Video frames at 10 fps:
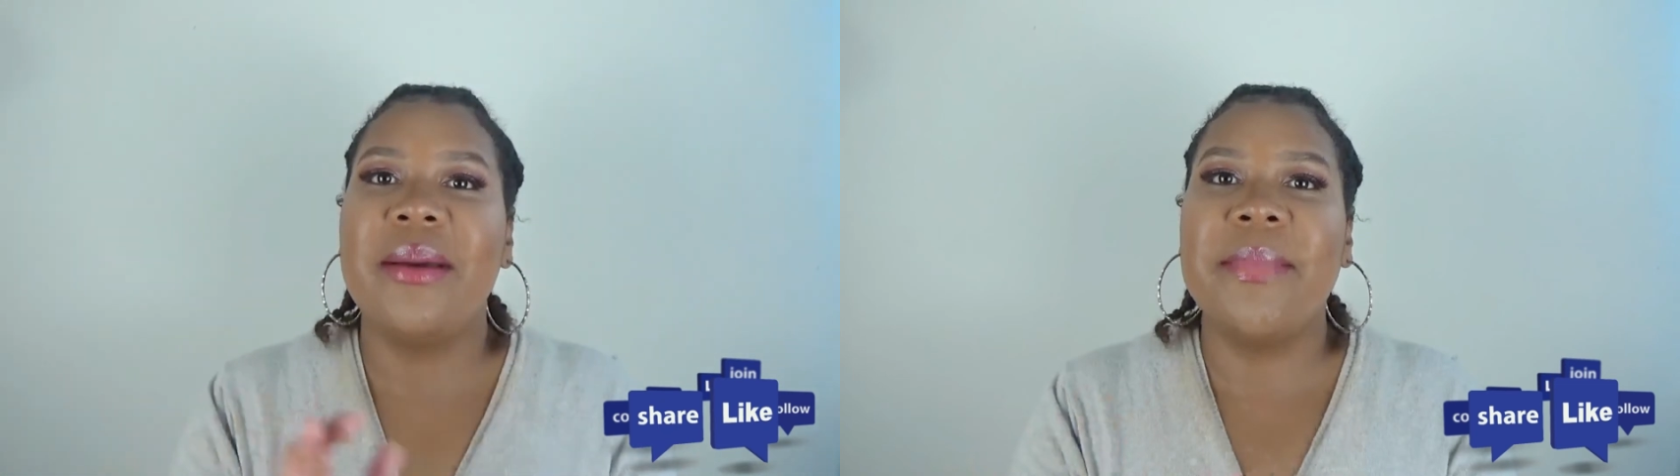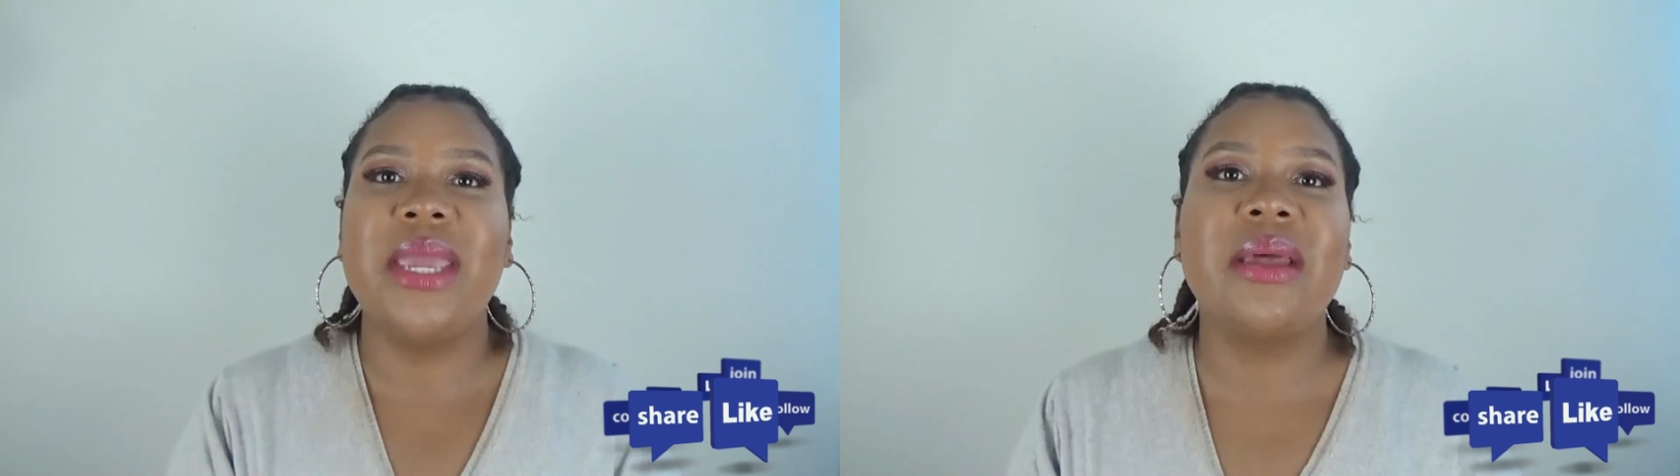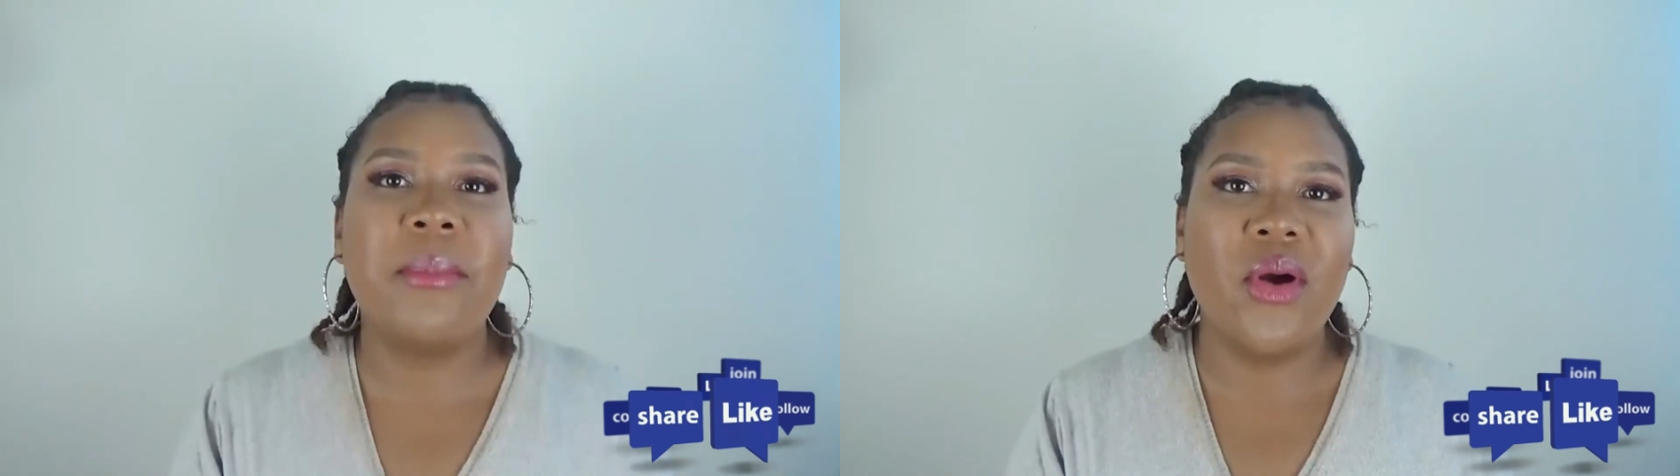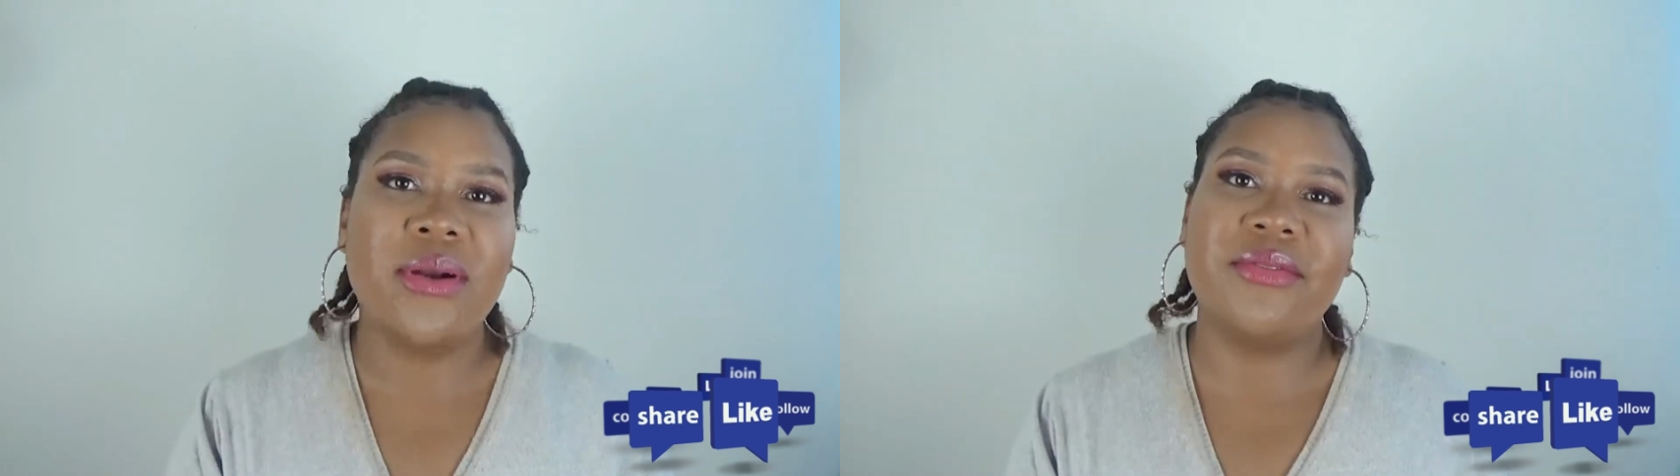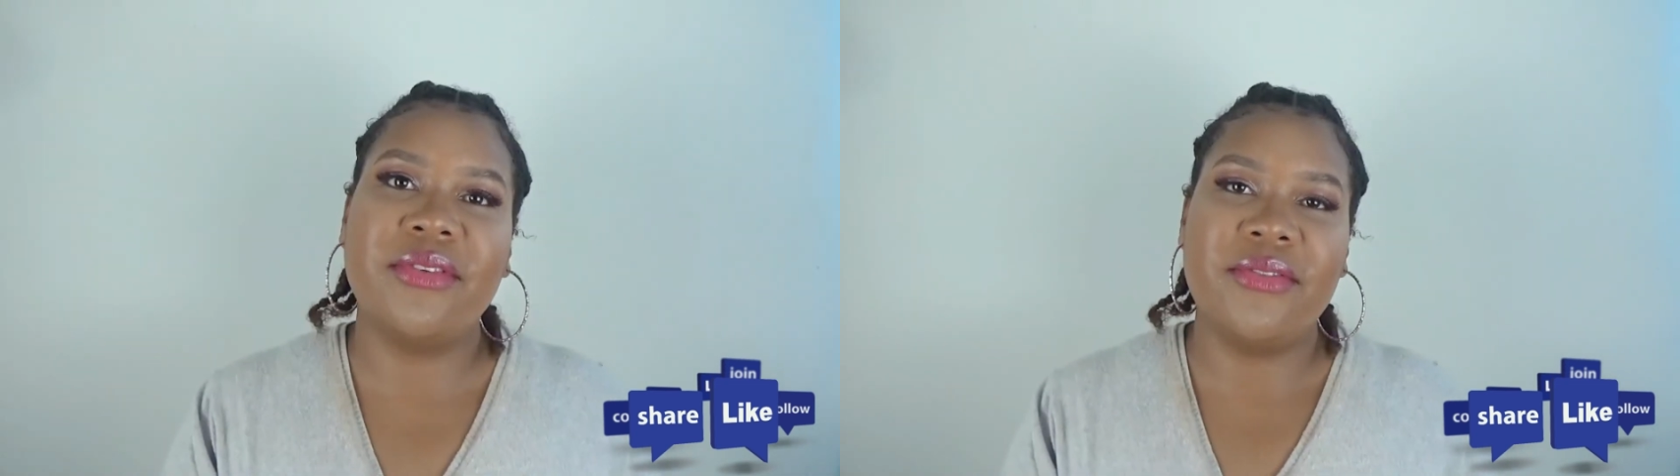being a part
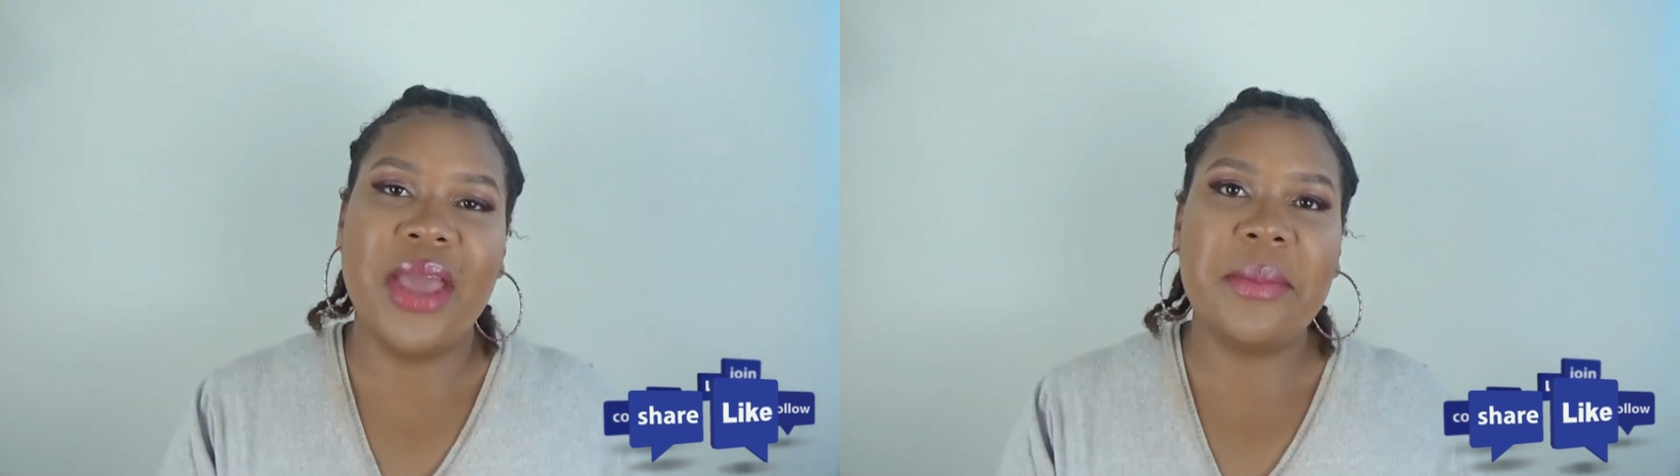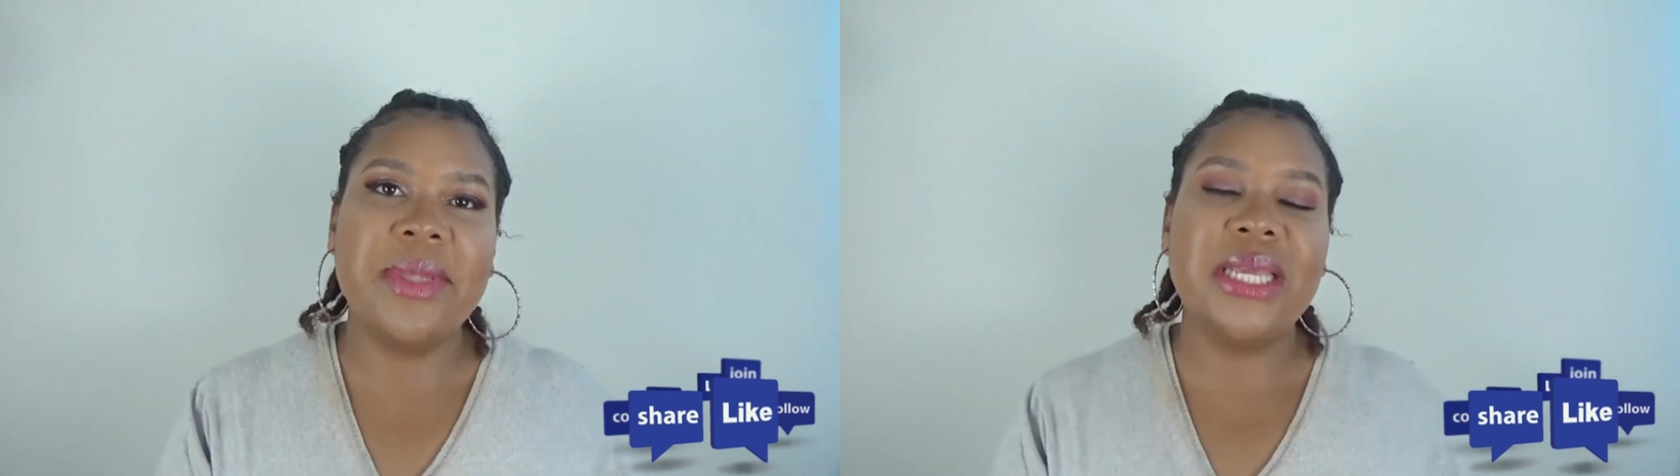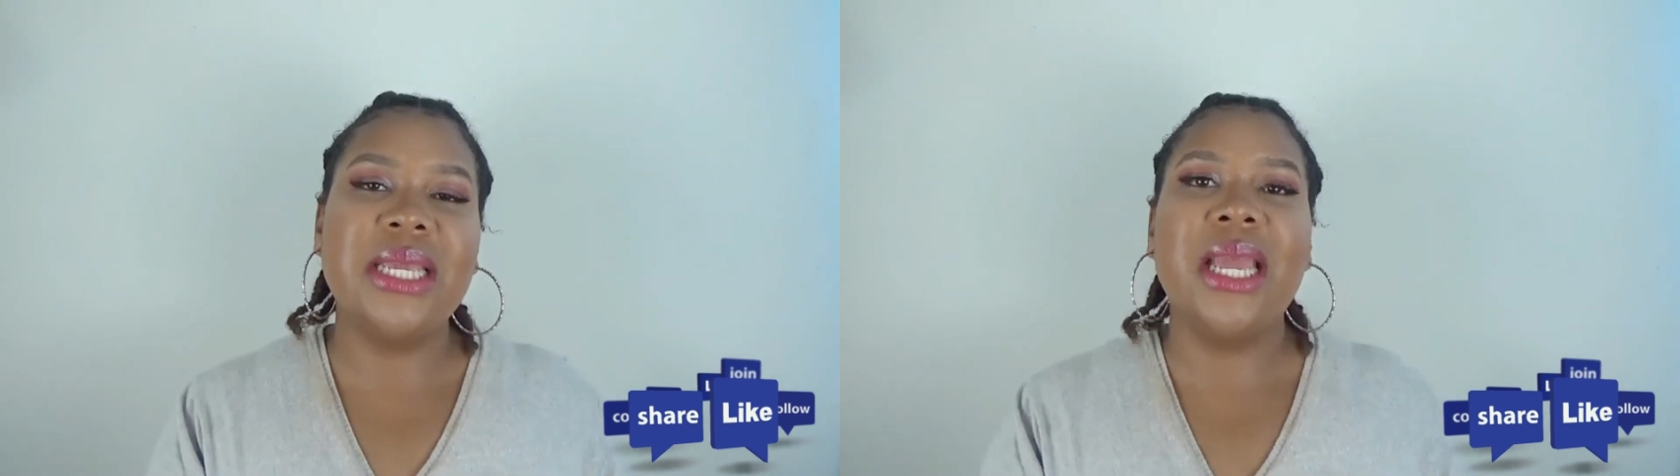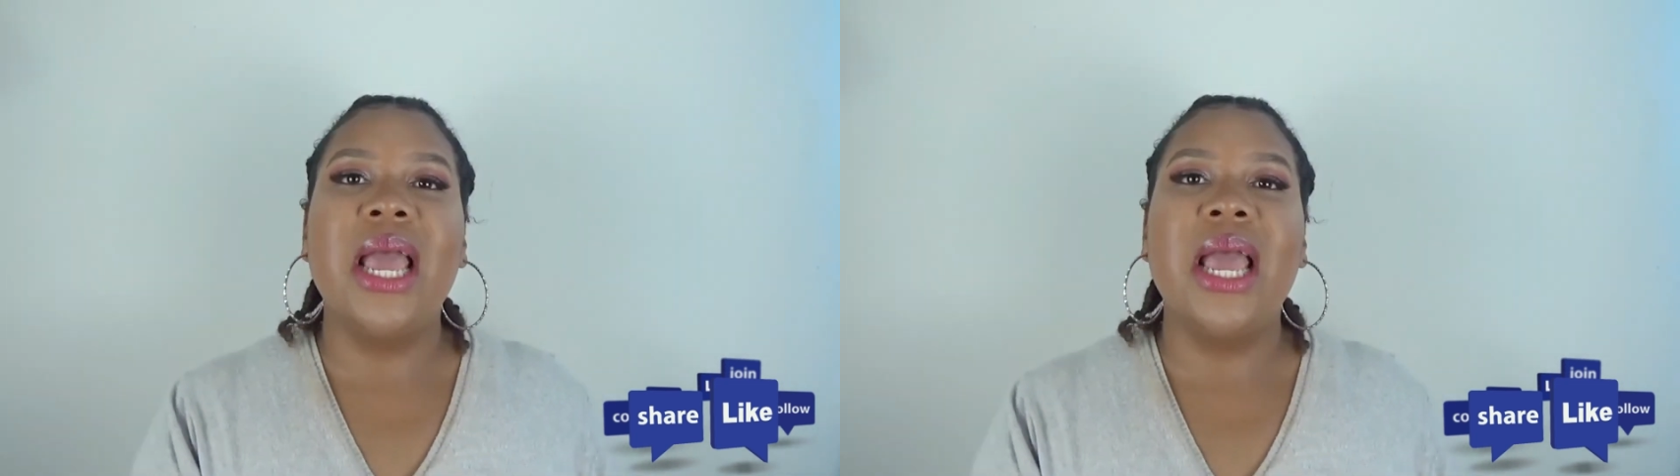of the family.